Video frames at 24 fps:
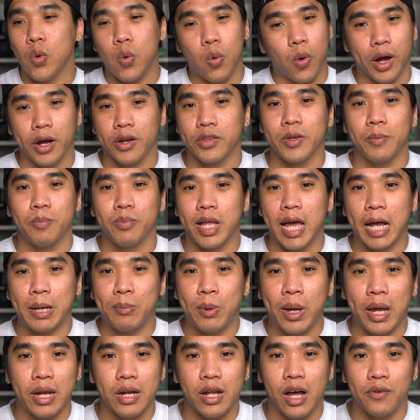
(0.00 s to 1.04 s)
wear the black
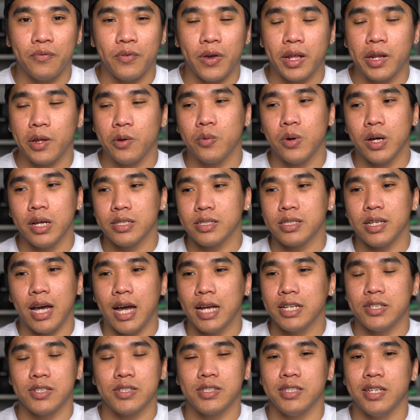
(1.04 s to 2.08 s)
paint off anyways,
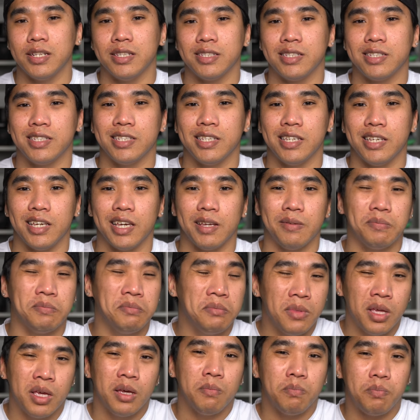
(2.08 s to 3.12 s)
I just didn't see it
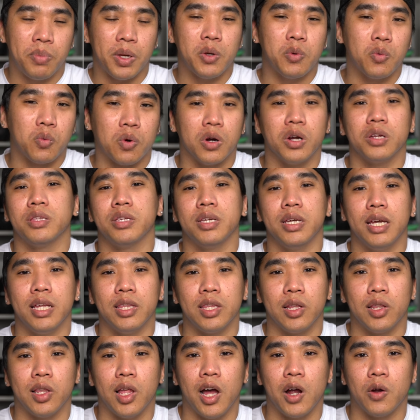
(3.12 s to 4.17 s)
being worth it in
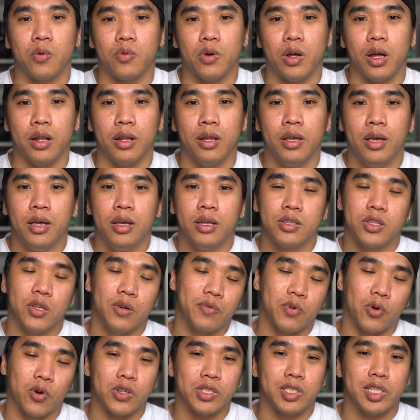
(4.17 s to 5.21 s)
the long run, so of
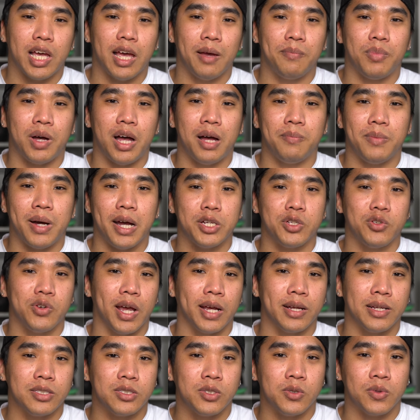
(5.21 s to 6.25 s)
course I bought my
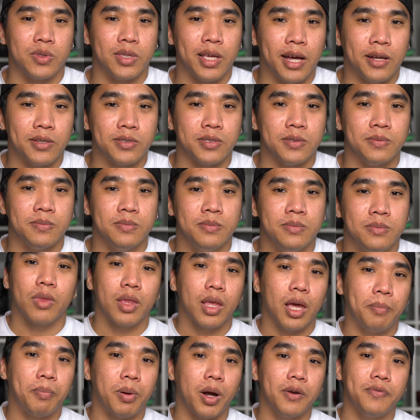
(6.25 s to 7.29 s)
Dragon 2000.
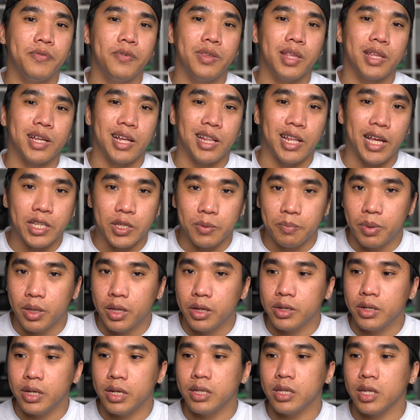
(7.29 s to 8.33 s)
Apart from the
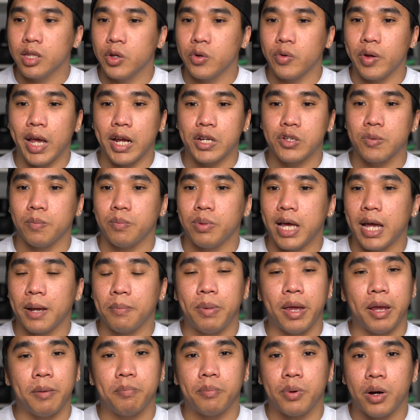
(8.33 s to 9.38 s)
collectability, the little extra black
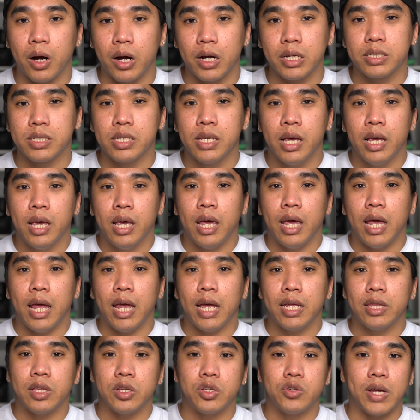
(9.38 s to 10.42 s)
paint parts,
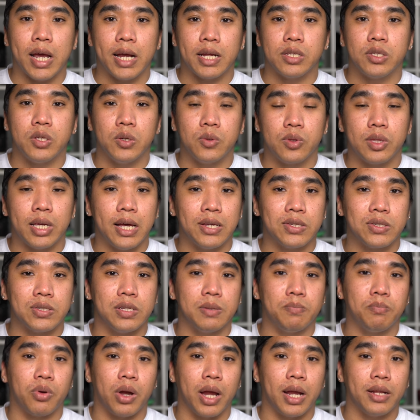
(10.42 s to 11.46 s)
and the Dragon
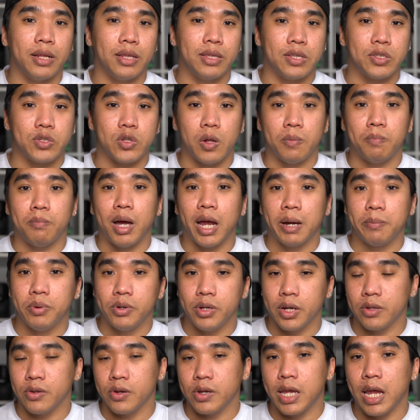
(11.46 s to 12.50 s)
2000 branding that's on my
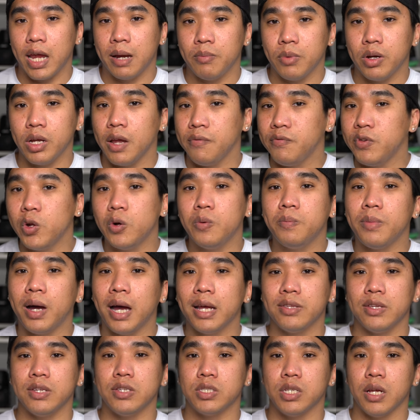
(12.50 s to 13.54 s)
particular camera, if you don't
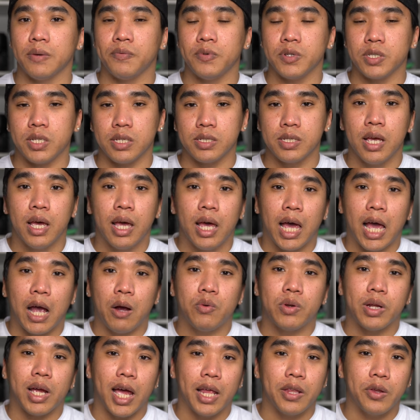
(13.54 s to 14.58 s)
mind these differences, I
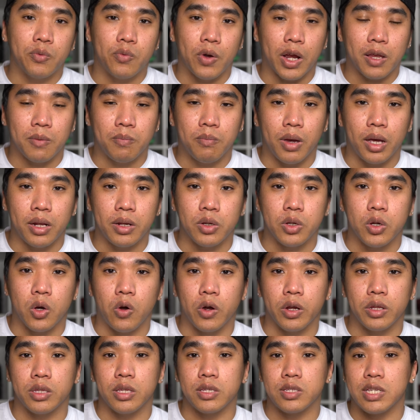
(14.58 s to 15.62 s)
would highly recommend
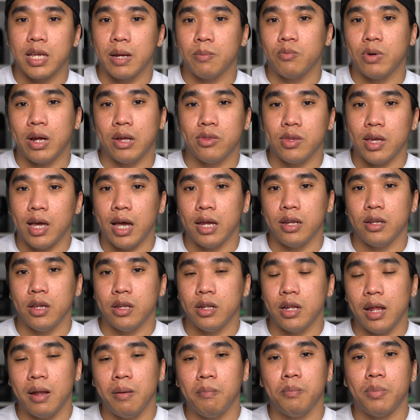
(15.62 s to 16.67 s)
going the same route that I
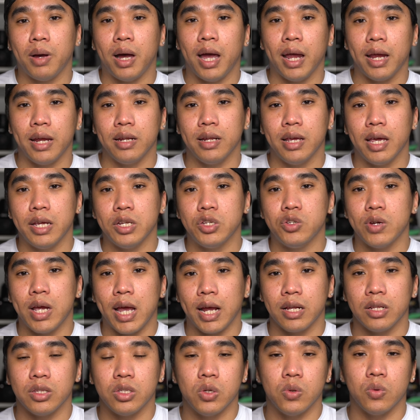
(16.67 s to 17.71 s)
did and buying a
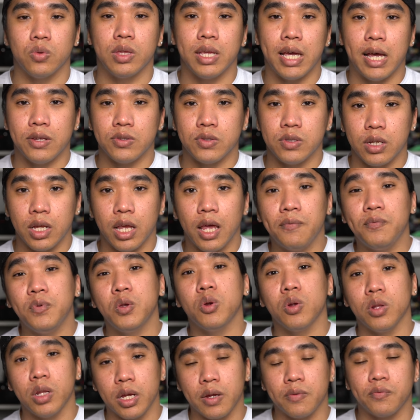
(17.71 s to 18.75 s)
Dragon 2000 if
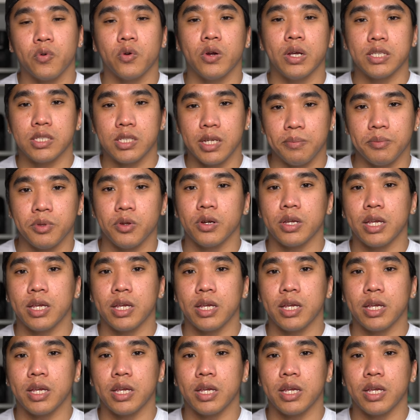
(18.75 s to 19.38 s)
you're looking for a similar